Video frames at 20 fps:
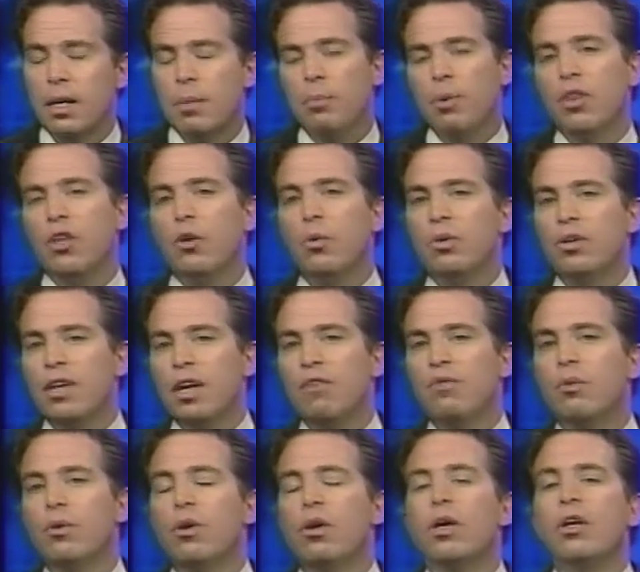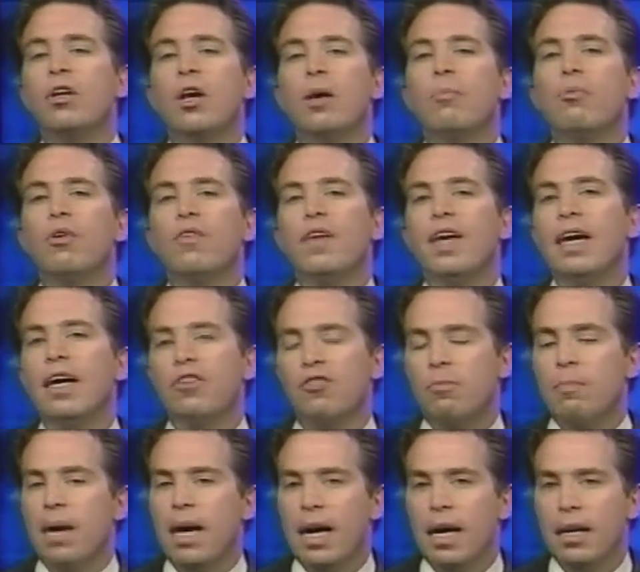but there were never a number of hits
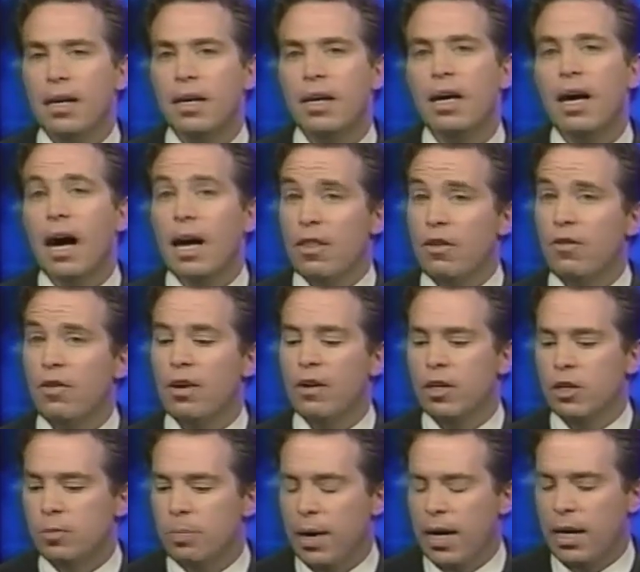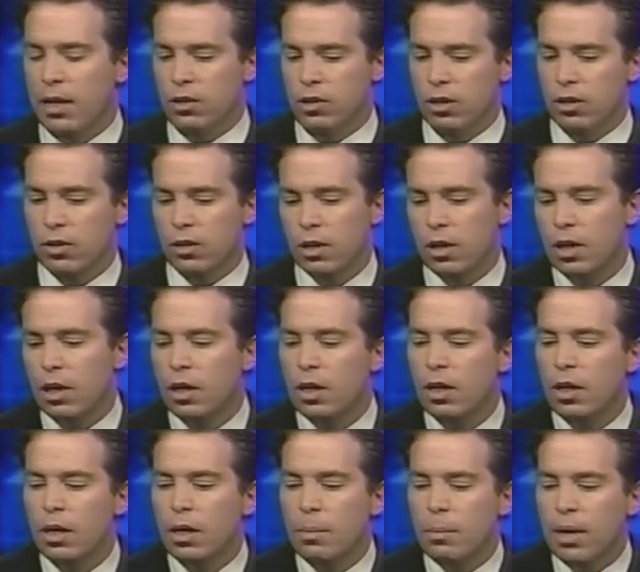made on the various pages.
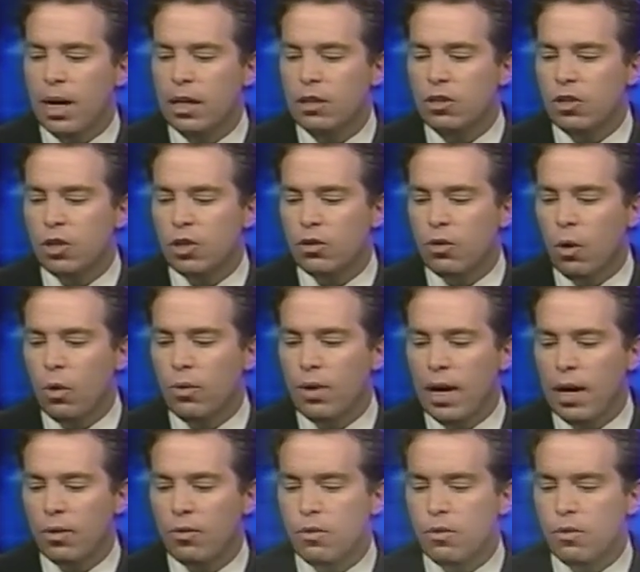But as you scroll down